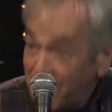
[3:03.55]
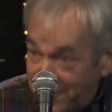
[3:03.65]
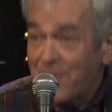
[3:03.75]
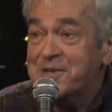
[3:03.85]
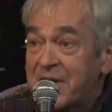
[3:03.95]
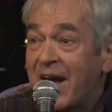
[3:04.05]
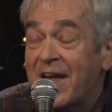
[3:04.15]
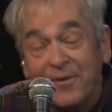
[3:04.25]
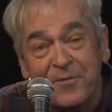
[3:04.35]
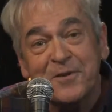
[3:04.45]
the first guy,
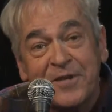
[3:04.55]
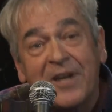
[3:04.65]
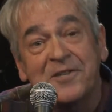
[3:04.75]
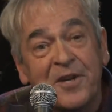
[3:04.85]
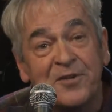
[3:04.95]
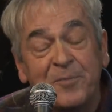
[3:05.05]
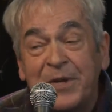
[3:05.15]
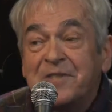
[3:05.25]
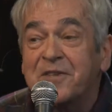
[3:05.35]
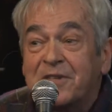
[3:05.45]
the first guy says to me,
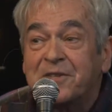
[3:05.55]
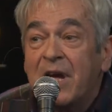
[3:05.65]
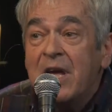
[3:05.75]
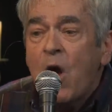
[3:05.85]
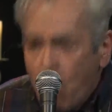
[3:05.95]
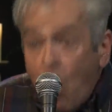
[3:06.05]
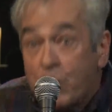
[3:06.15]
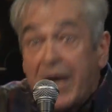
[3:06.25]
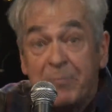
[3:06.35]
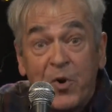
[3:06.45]
he says, Oh, oh
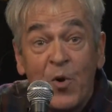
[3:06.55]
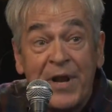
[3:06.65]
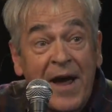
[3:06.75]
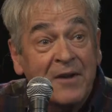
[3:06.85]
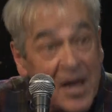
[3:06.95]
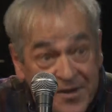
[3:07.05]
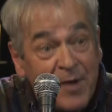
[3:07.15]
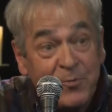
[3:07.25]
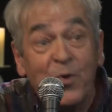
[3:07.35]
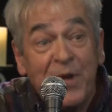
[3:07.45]
keep doing that.
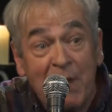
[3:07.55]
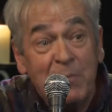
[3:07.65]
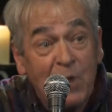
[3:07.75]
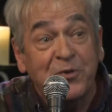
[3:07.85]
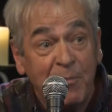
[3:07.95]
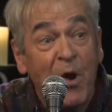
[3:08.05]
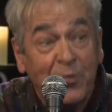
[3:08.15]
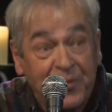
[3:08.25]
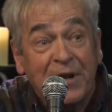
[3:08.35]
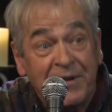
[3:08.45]
Keep doing that mouth to mouth
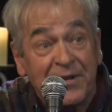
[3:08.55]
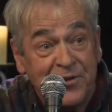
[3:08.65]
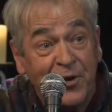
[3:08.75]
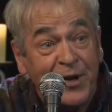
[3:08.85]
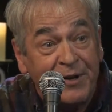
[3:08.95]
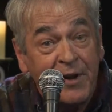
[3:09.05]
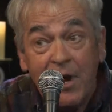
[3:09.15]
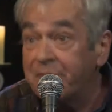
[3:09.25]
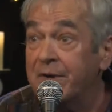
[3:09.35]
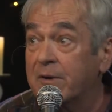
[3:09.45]
thing. That's good.
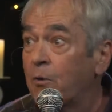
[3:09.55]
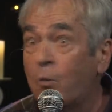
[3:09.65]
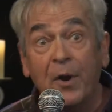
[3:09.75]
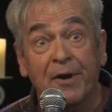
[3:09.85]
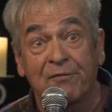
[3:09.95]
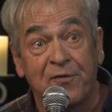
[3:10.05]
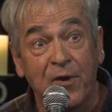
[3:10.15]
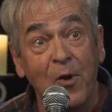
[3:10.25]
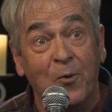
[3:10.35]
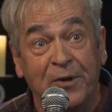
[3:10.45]
I think, What a
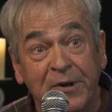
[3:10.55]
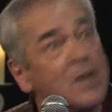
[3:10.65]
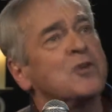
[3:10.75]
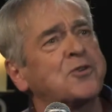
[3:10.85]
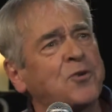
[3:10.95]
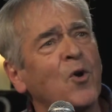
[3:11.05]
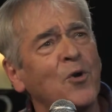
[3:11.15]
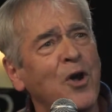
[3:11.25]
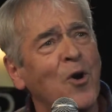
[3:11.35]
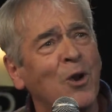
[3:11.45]
fluke. Screw
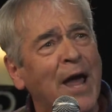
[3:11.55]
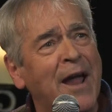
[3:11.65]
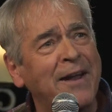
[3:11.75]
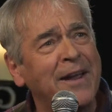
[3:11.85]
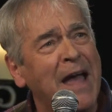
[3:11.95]
you, lady.